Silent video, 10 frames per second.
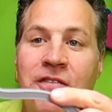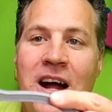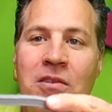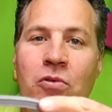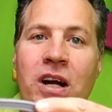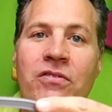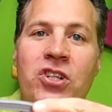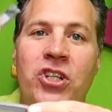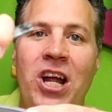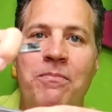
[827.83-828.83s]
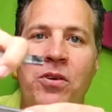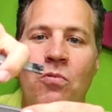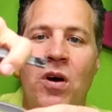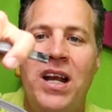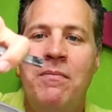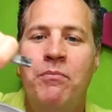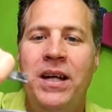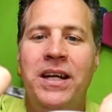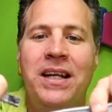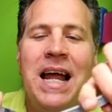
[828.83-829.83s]
find whatever shape you want and
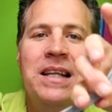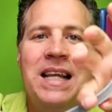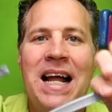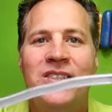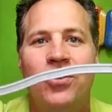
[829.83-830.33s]
bend it like that.